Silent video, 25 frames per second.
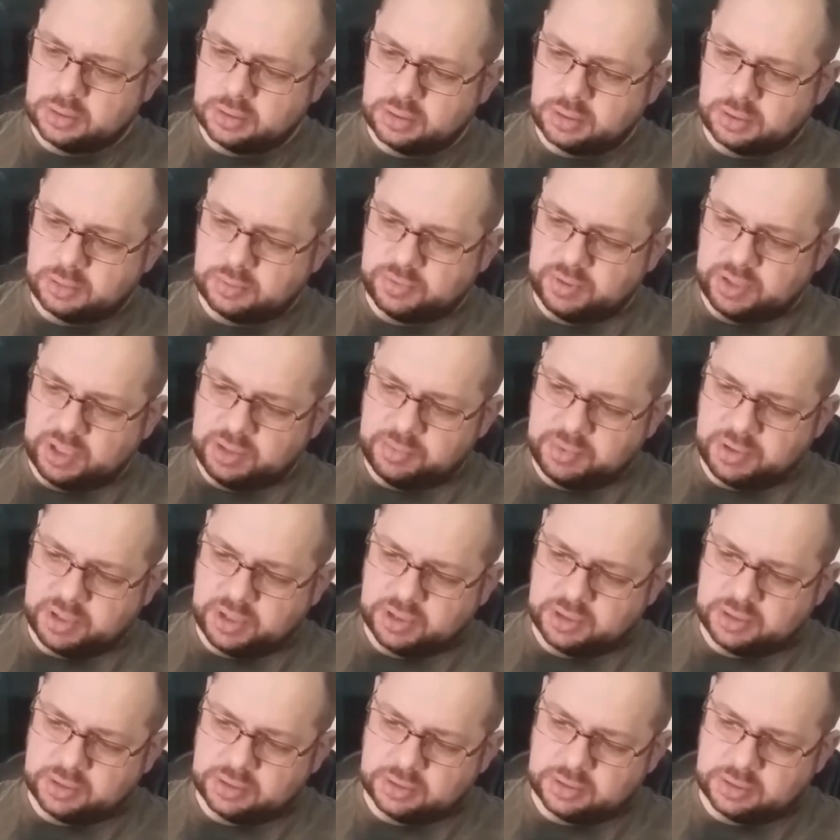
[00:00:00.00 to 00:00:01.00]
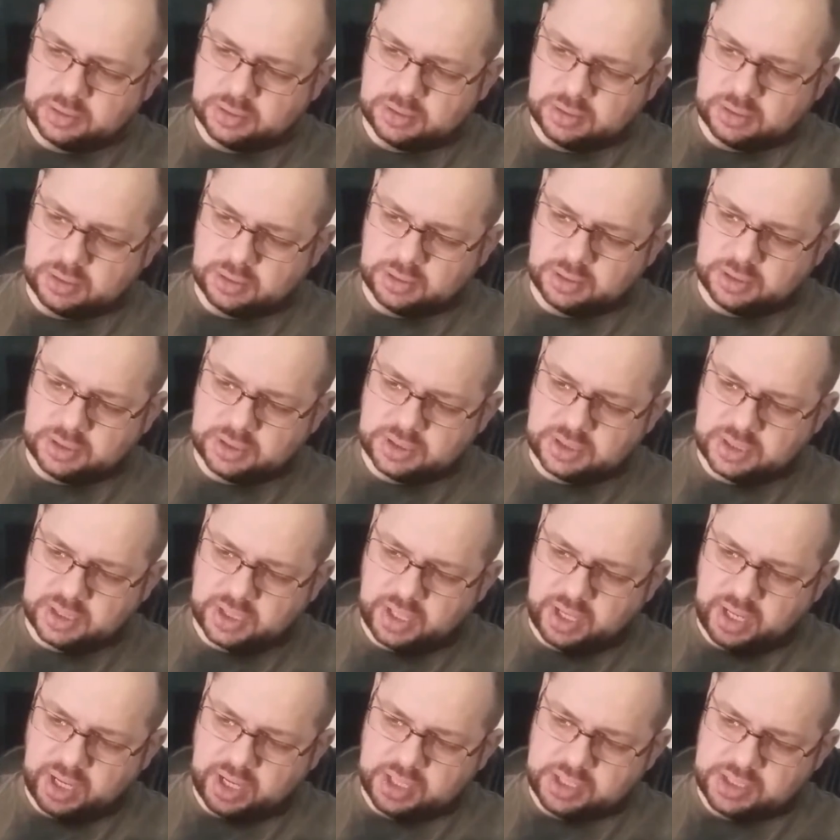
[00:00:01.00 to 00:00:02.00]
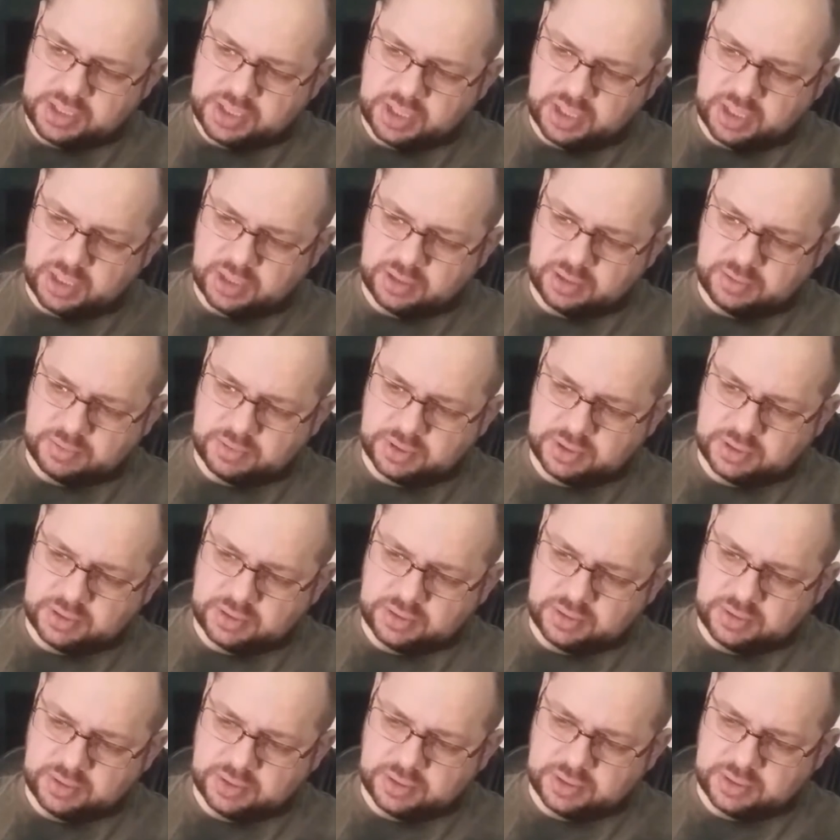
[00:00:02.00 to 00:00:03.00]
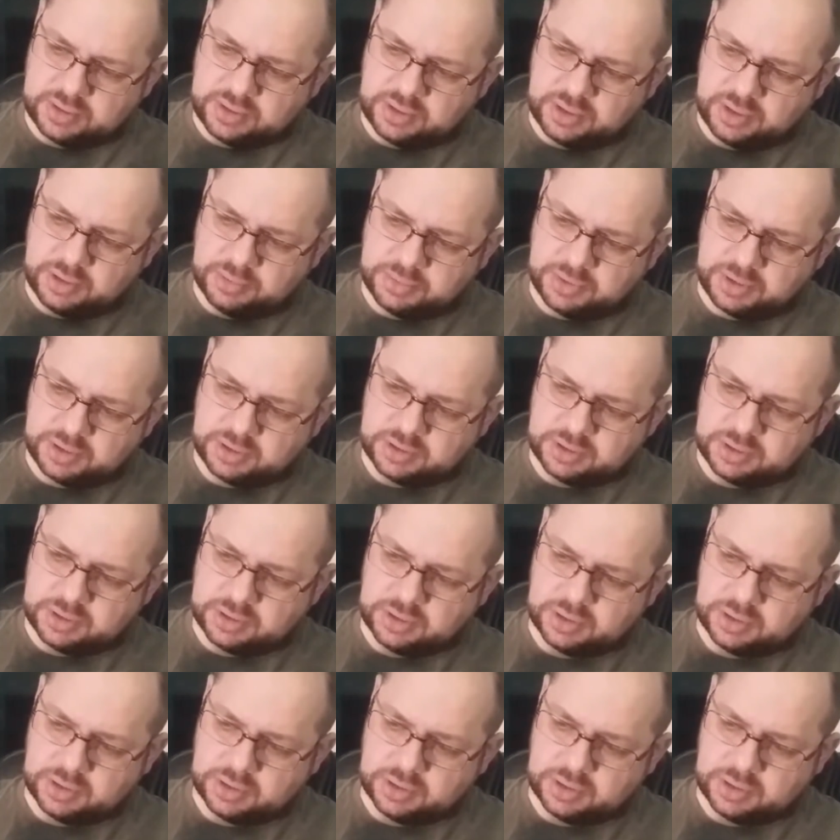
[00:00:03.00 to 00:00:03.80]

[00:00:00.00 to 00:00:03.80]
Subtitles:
Not really burnt this edge here. I don't want to do it too much.